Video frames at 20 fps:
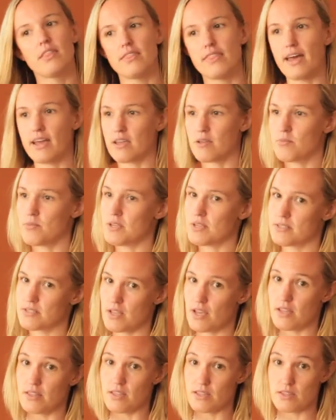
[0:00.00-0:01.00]
that can be a
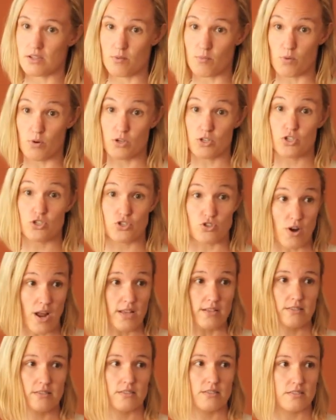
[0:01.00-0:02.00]
sign that they're more
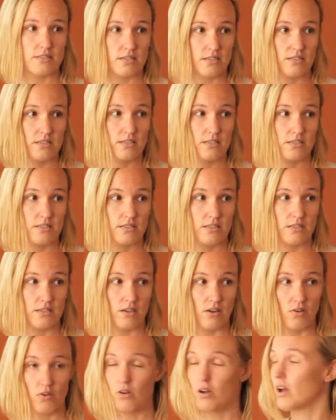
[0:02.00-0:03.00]
stressed,
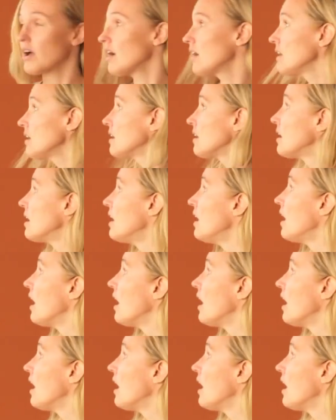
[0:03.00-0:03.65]
okay?